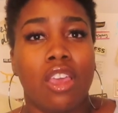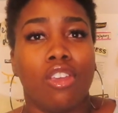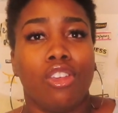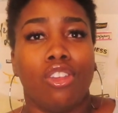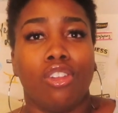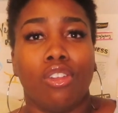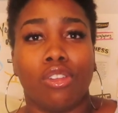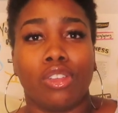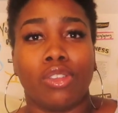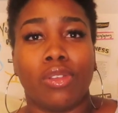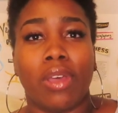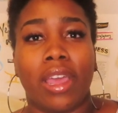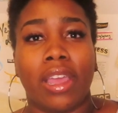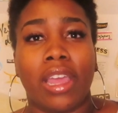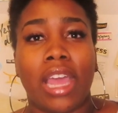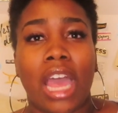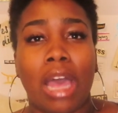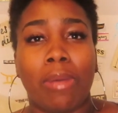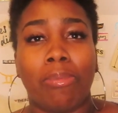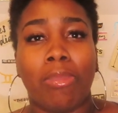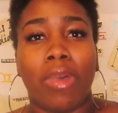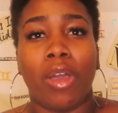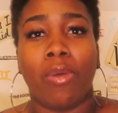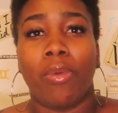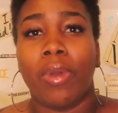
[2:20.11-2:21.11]
you know, so I
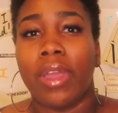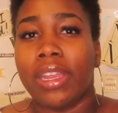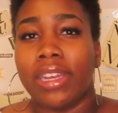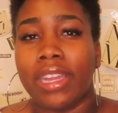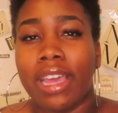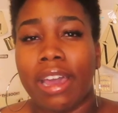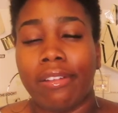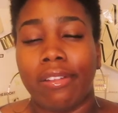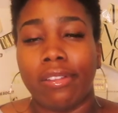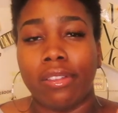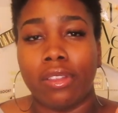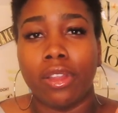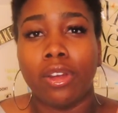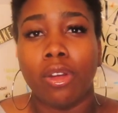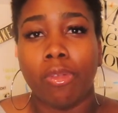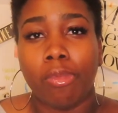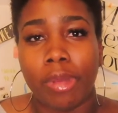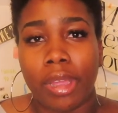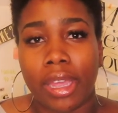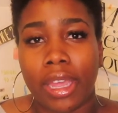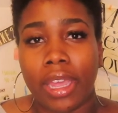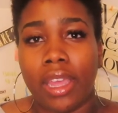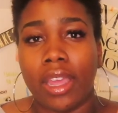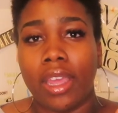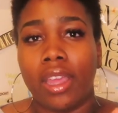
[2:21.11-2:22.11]
got my weight down a little
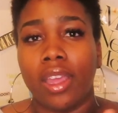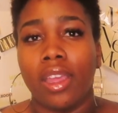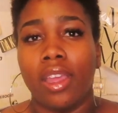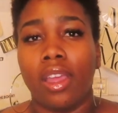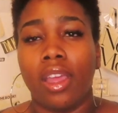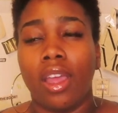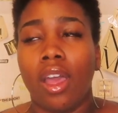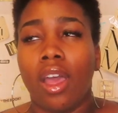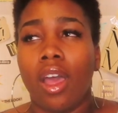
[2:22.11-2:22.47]
bit.